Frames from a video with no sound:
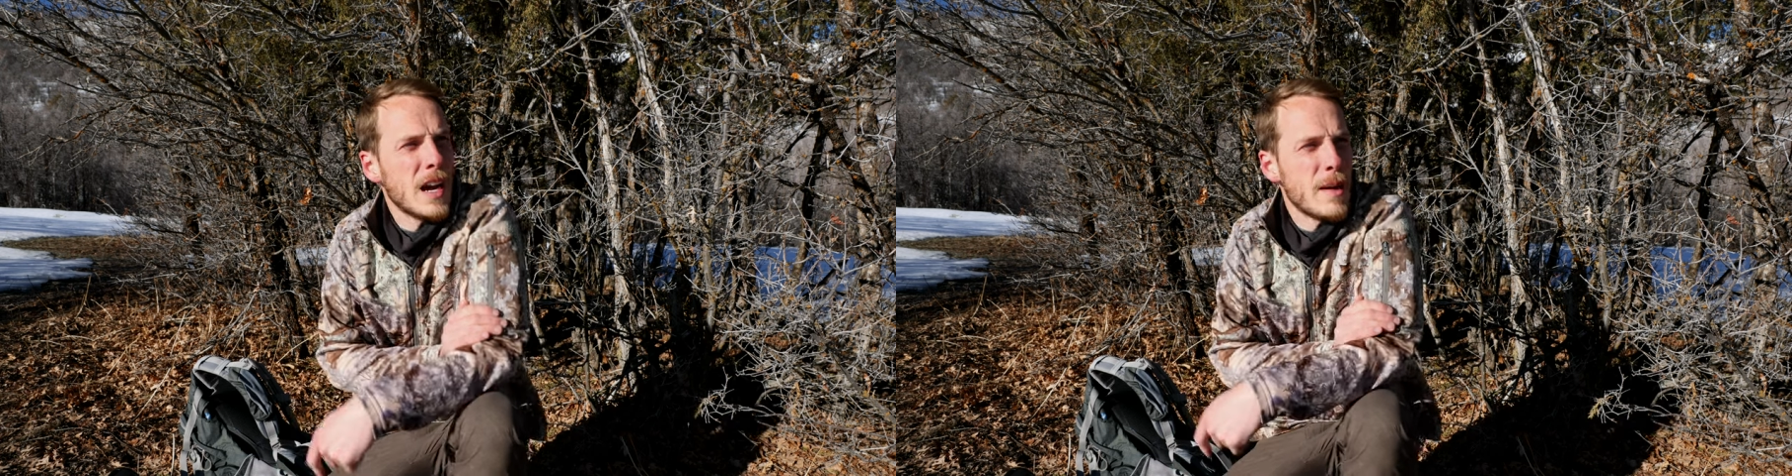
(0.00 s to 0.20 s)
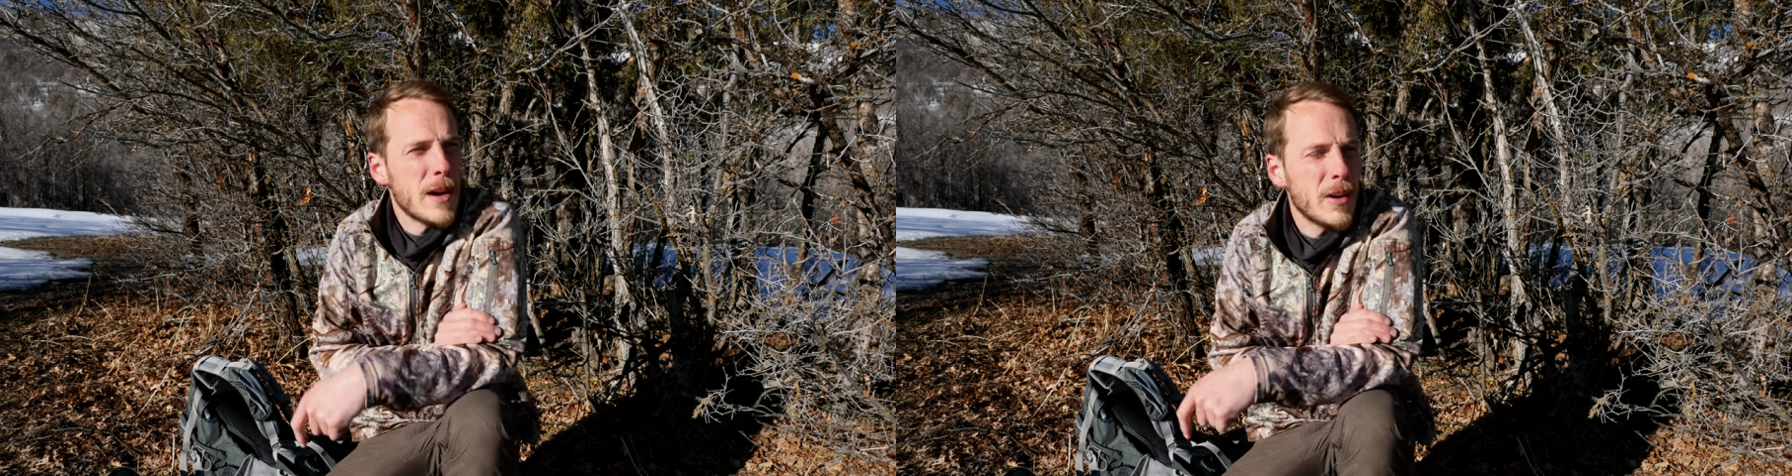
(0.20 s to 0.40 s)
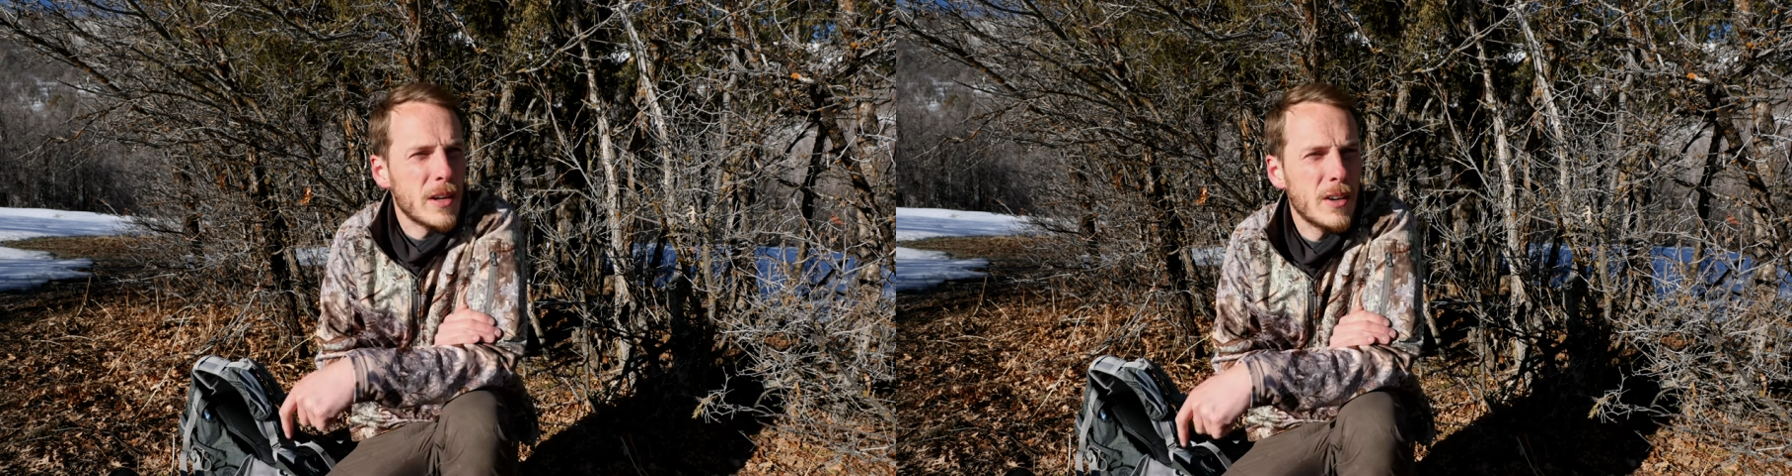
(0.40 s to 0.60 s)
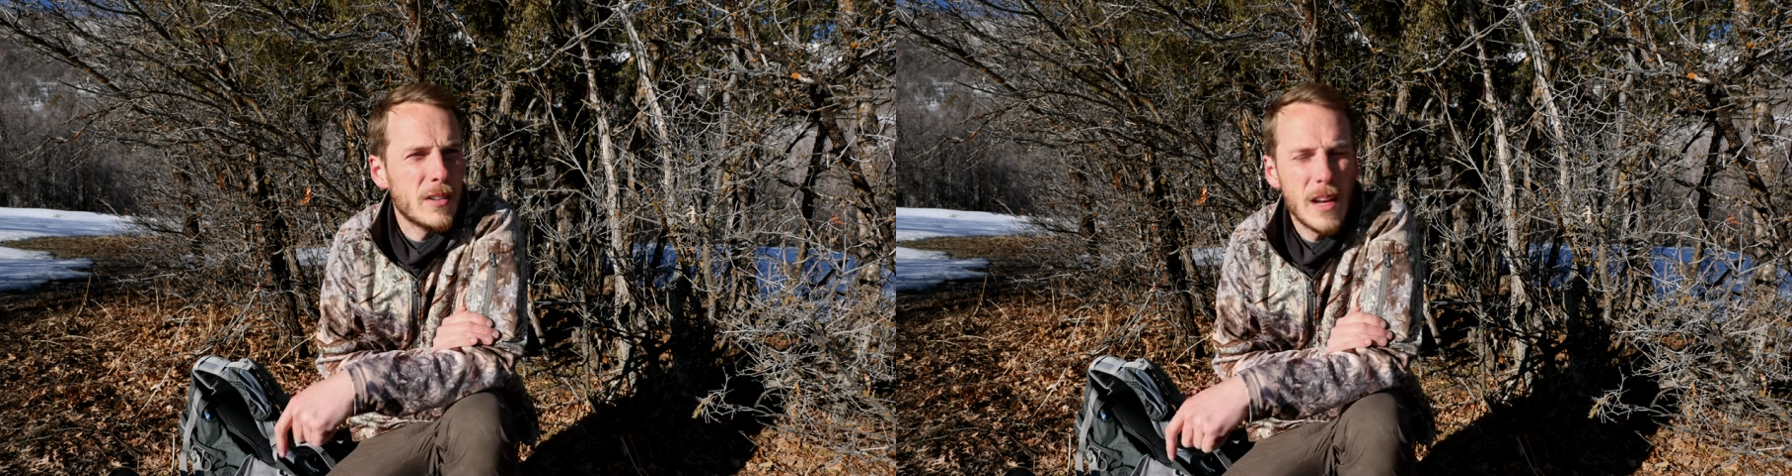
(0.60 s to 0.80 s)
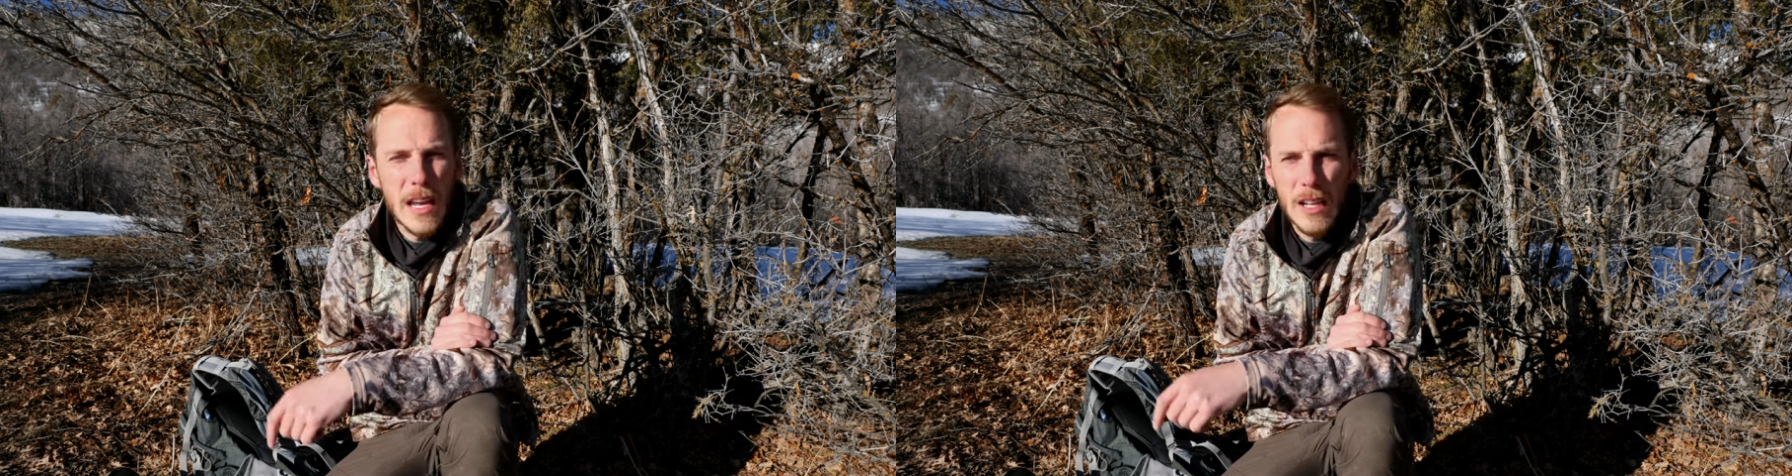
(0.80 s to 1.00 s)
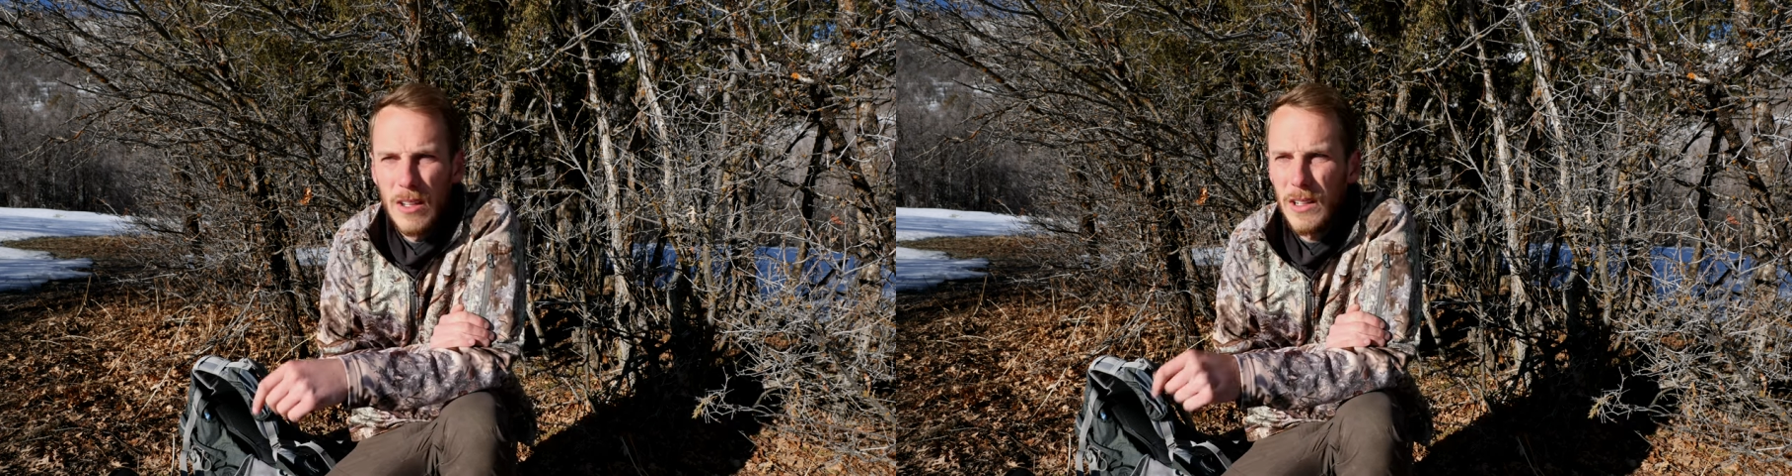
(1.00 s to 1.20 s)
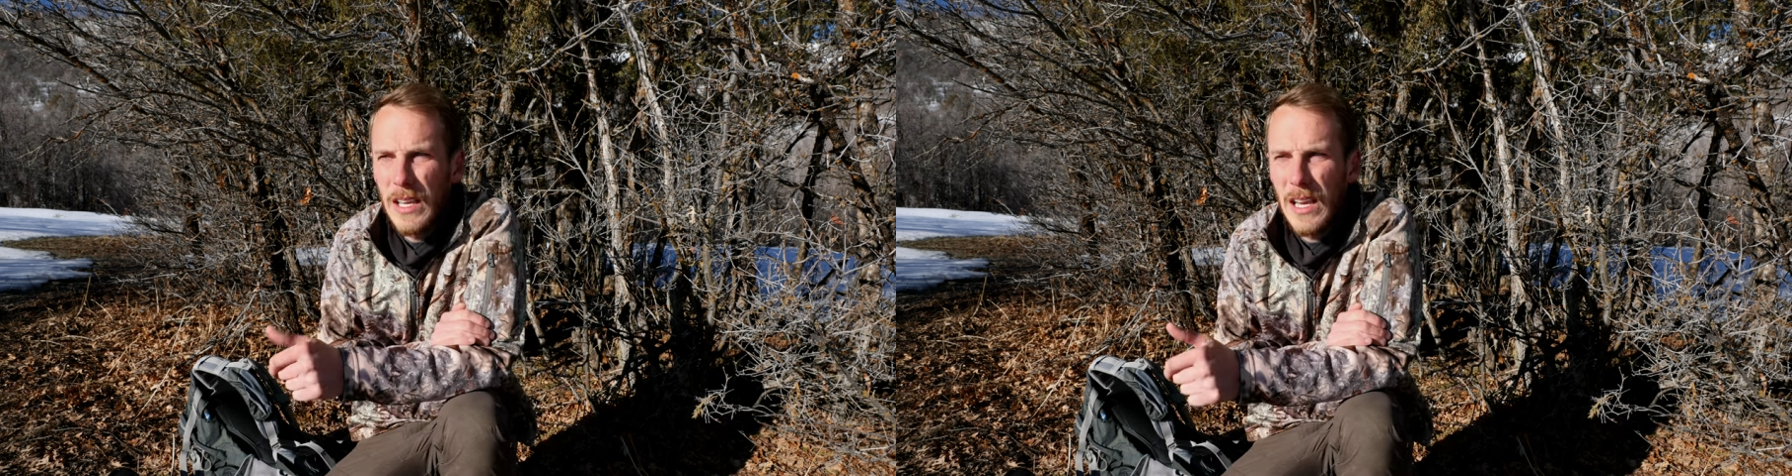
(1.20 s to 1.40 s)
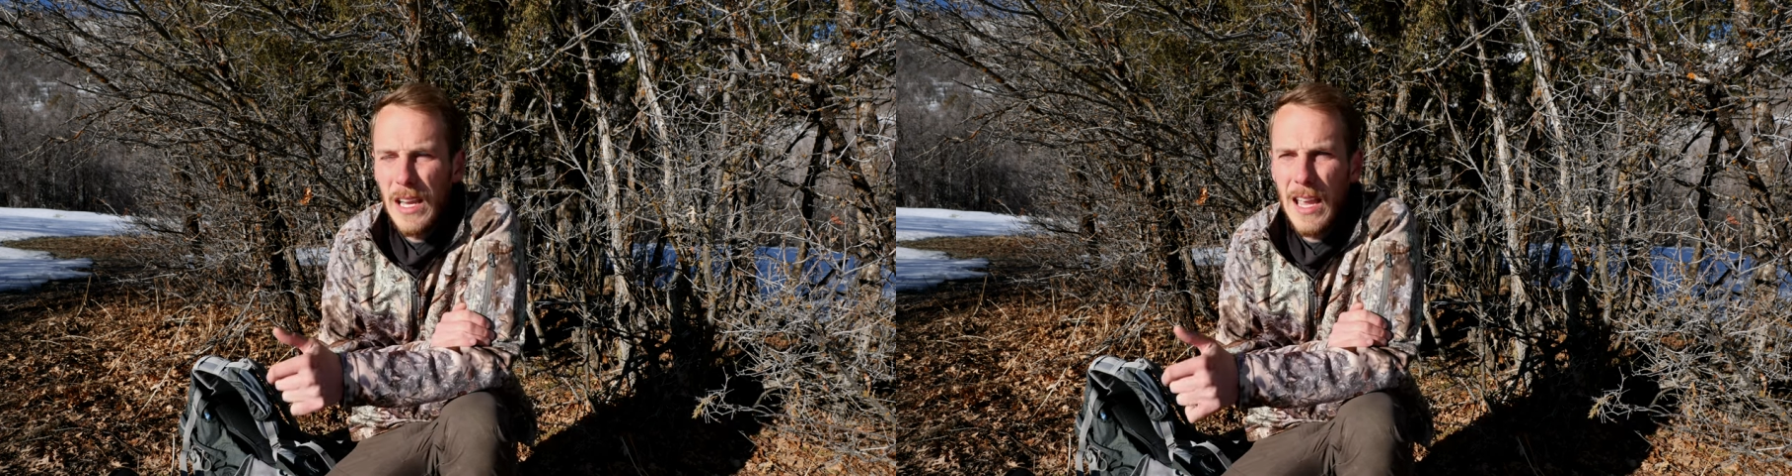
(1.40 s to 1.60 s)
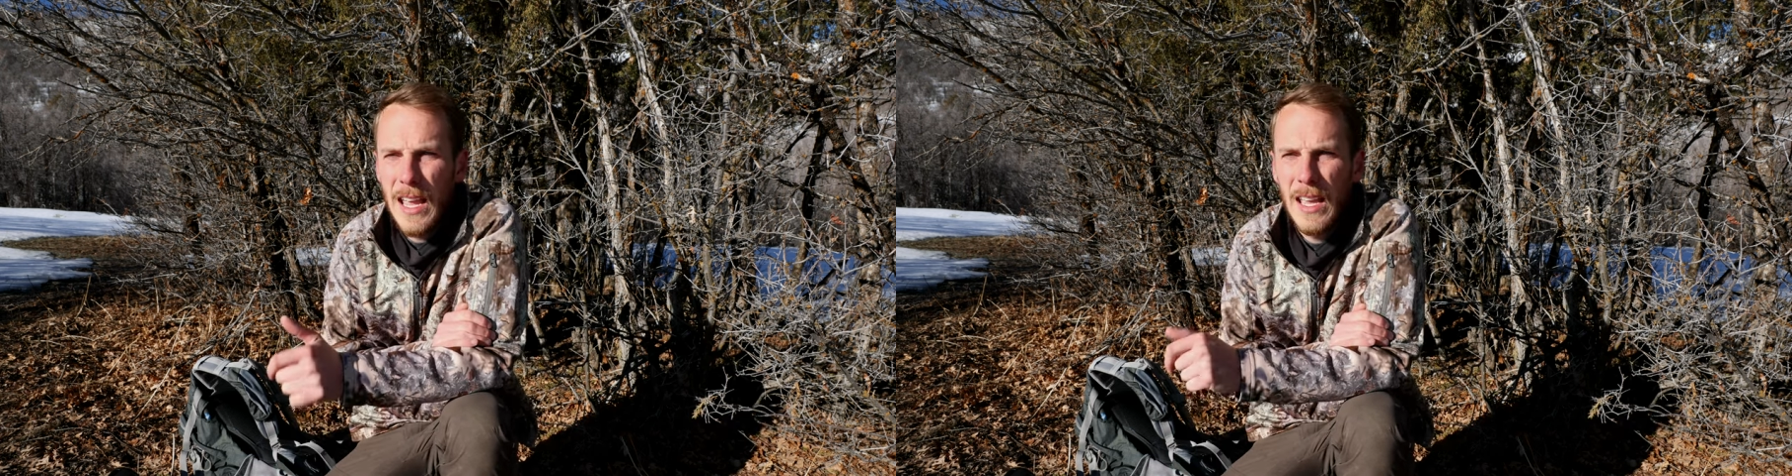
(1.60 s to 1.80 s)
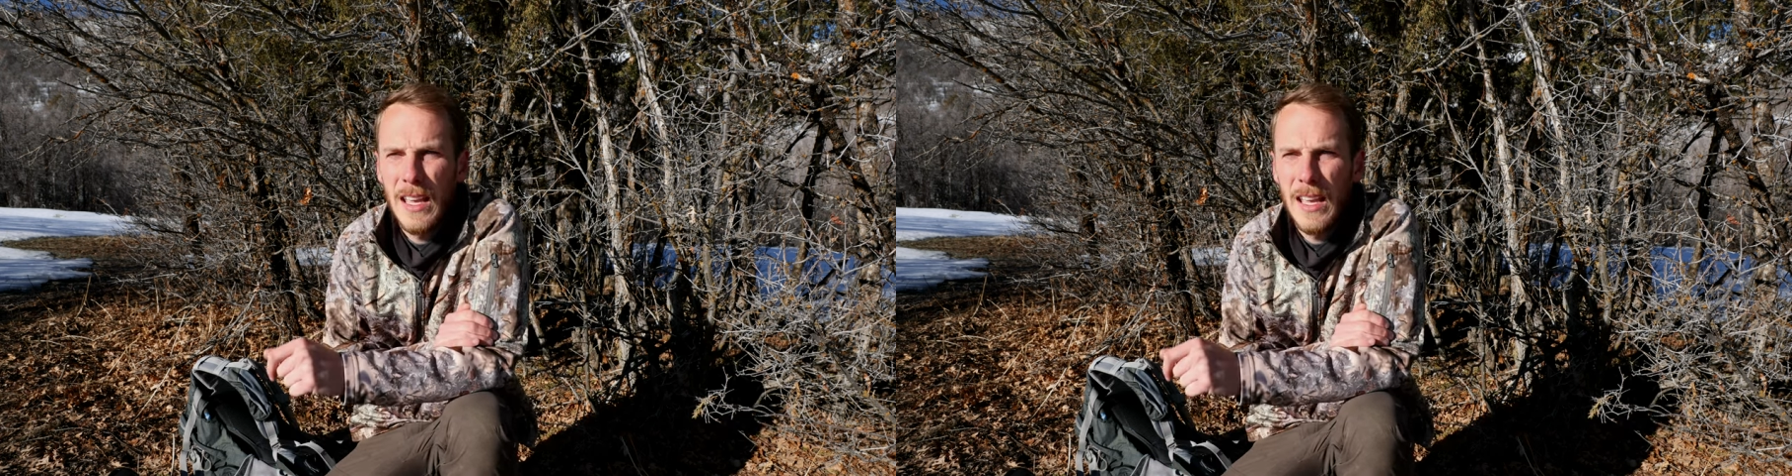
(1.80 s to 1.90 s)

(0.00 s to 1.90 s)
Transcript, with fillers: I'm out here today looking